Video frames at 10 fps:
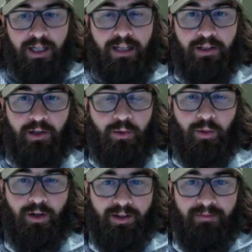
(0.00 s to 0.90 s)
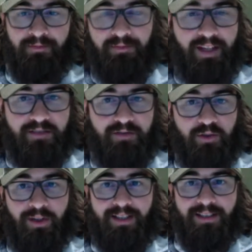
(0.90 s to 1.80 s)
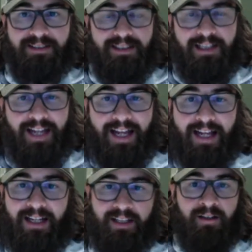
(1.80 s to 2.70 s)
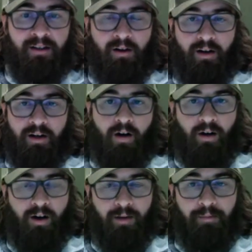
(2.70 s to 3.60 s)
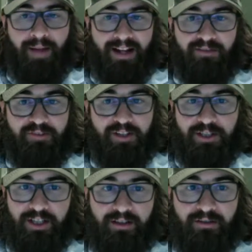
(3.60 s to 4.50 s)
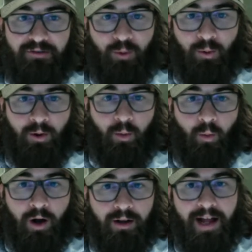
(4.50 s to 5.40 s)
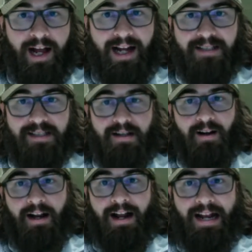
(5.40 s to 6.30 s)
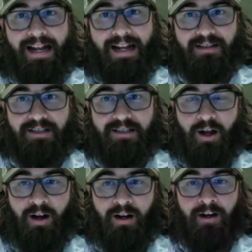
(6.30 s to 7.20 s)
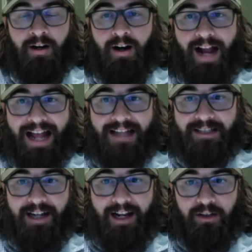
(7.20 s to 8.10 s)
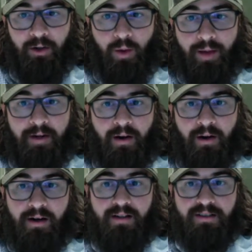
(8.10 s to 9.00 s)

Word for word: Hello and welcome. Thanks for joining us today here on our bank fishing for walleye, saugeye, and sauger Ask an Angler webinar.